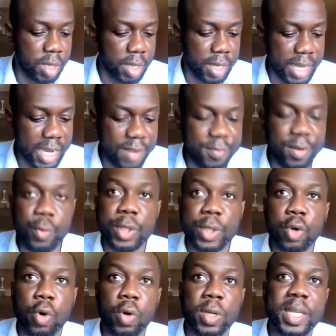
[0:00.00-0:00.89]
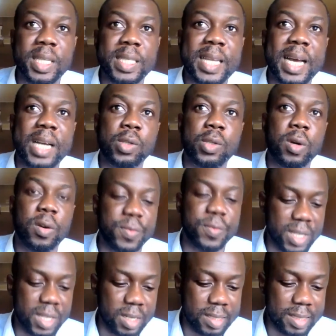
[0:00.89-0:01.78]
They have a withholding tax of
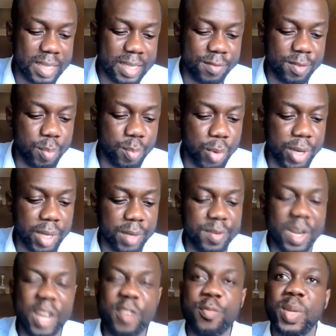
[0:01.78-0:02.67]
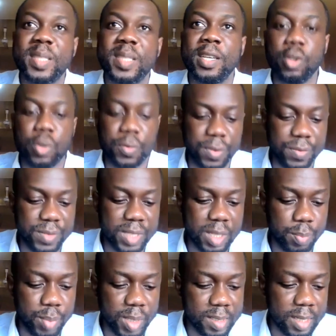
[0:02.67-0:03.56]
7.5% uh,
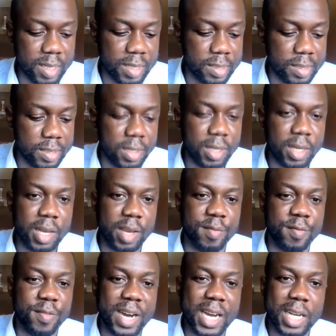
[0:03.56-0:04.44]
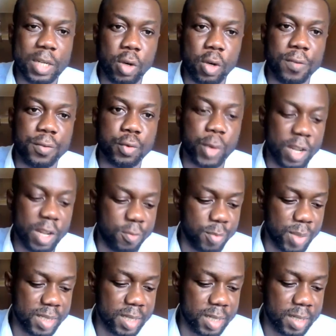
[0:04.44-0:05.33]
to 15%, a VAT of
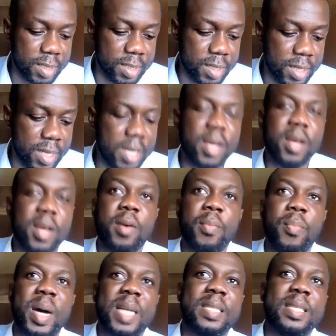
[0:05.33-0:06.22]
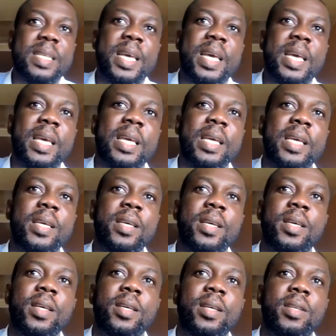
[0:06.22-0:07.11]
12%, but
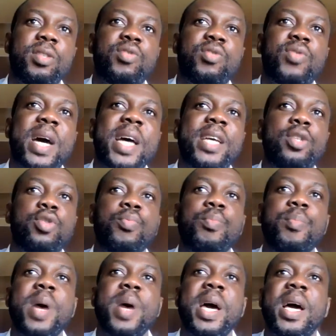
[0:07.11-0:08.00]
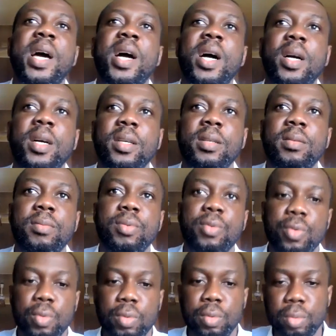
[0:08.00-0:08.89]
they try to
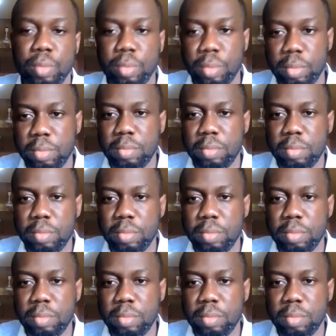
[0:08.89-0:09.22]
to